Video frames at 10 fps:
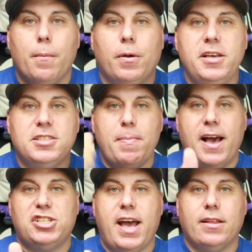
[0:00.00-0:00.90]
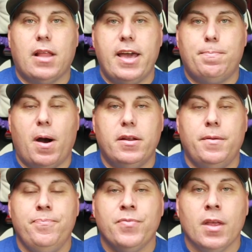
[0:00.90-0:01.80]
Please smash that like
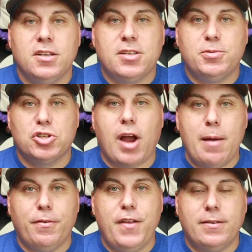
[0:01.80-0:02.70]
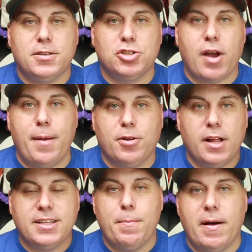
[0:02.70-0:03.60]
button, subscribe if you haven't subscribed,
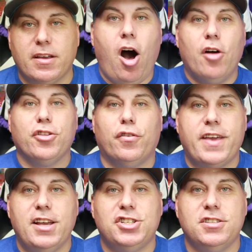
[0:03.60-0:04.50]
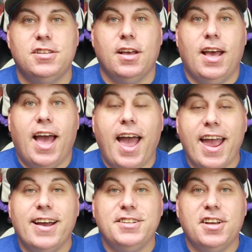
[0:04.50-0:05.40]
click the bell, get all the notifications,
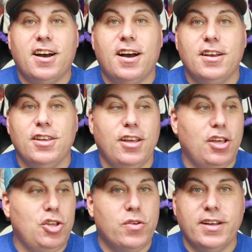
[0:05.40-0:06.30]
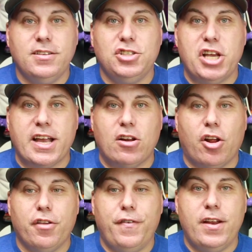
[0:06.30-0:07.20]
and uh, you can check out our
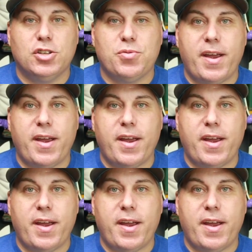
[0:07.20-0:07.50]
other videos